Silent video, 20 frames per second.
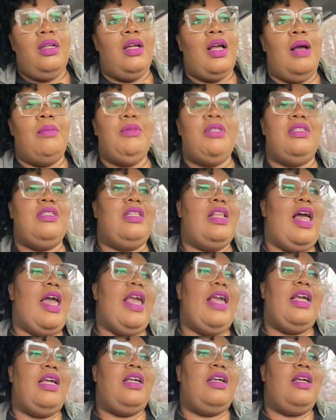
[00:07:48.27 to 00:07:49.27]
I'm just
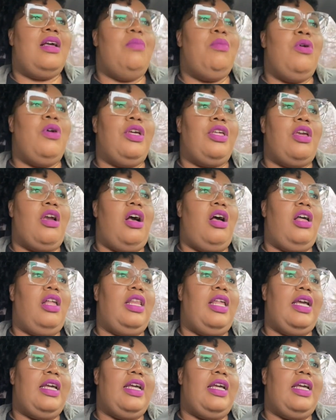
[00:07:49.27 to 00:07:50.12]
like, come on, y'all.